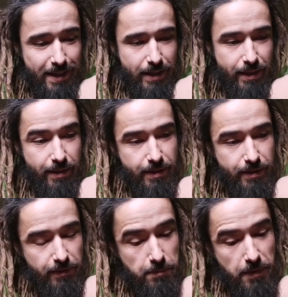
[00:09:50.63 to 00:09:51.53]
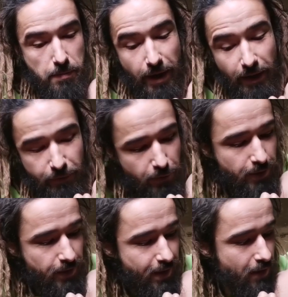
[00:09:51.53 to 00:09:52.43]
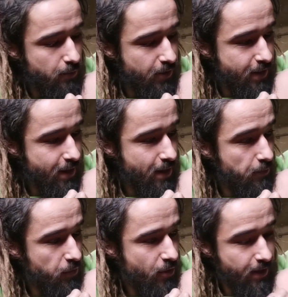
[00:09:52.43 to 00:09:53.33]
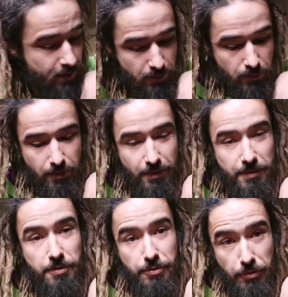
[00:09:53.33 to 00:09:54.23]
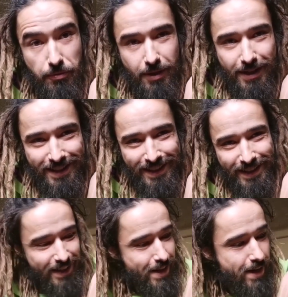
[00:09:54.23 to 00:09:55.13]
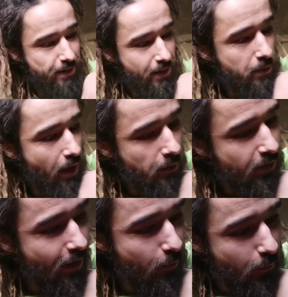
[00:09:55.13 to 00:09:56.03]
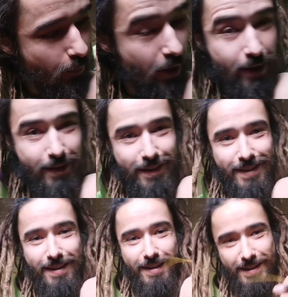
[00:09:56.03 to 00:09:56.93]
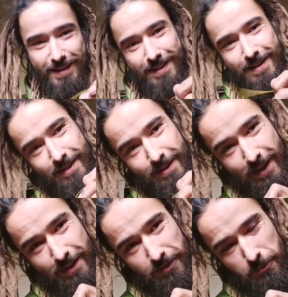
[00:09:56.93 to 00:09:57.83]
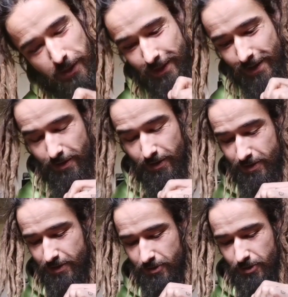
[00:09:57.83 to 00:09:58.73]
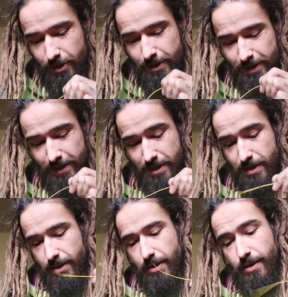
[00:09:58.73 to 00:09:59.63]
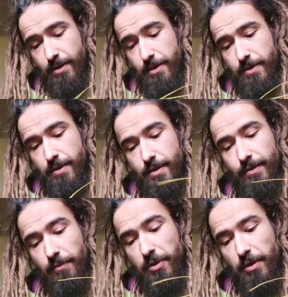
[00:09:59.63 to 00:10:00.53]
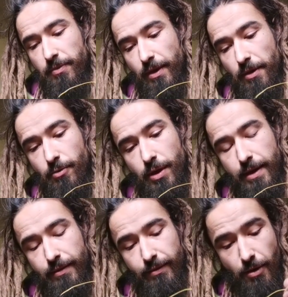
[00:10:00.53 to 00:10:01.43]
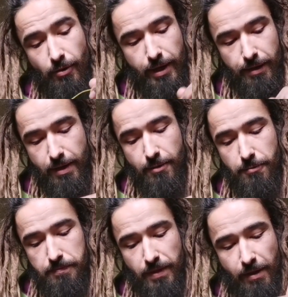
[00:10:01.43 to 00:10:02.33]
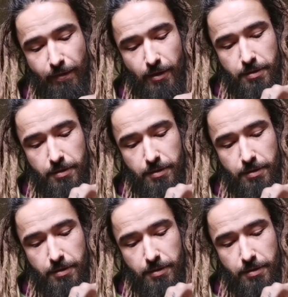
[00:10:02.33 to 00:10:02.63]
and then there's the mindful entanglement that I'm trying to to do, and sometimes they work uh, against one another, or sometimes they coalesce. All right, now I've